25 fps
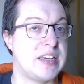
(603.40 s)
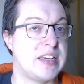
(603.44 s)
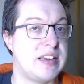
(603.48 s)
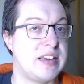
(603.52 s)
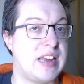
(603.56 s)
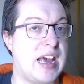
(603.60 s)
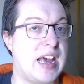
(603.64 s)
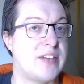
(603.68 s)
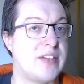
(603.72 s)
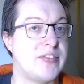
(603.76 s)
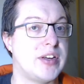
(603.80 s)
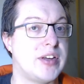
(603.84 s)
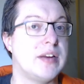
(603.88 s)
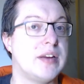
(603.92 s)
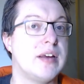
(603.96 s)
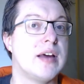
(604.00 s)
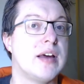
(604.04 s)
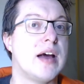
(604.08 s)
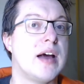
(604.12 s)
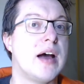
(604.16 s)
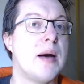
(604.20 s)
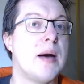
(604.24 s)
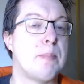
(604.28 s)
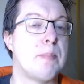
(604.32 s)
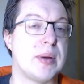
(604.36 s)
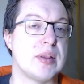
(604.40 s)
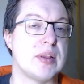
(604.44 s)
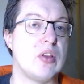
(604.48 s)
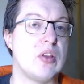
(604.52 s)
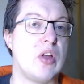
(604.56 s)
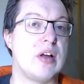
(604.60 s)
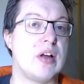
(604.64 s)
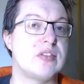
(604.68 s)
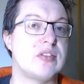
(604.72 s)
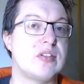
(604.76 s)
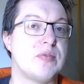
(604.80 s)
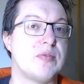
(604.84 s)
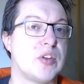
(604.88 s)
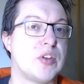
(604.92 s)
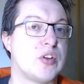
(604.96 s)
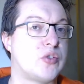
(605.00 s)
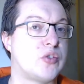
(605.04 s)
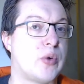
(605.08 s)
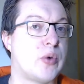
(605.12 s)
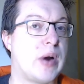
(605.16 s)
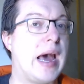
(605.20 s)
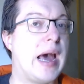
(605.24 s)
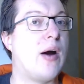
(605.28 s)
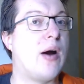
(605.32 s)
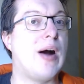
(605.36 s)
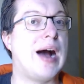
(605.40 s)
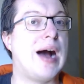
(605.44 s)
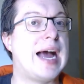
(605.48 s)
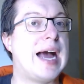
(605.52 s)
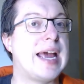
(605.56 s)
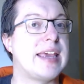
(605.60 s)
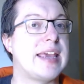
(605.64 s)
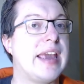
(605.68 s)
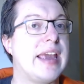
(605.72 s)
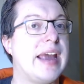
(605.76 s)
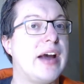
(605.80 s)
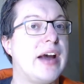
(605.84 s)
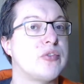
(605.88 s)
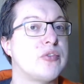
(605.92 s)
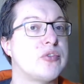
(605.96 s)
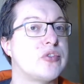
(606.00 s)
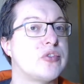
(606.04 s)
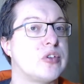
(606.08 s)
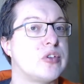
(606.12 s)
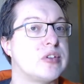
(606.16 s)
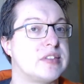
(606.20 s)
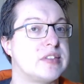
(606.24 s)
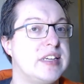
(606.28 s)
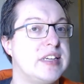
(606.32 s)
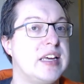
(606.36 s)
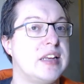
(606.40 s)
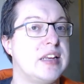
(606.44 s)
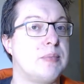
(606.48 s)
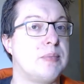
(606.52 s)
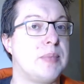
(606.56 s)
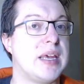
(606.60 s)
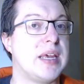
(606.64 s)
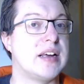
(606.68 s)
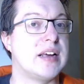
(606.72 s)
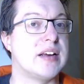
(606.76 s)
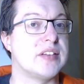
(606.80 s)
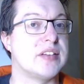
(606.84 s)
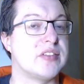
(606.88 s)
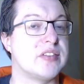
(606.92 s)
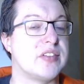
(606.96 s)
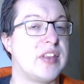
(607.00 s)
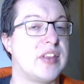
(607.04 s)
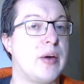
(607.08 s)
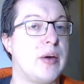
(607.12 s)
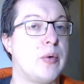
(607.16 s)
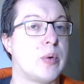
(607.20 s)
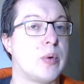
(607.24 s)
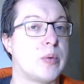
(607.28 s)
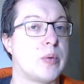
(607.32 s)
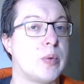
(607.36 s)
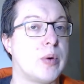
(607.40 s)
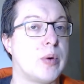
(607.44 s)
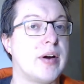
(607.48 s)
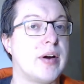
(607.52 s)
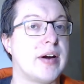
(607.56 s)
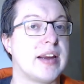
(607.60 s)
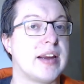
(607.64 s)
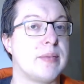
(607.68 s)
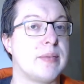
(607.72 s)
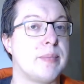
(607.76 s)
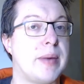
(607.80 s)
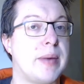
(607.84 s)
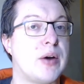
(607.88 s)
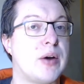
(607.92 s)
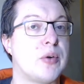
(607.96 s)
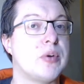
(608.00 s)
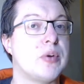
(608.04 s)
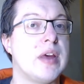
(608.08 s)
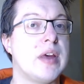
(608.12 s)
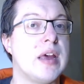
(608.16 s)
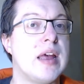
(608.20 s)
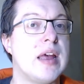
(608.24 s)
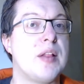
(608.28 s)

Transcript: have it, but lots of the Drow High Council did because they were worried about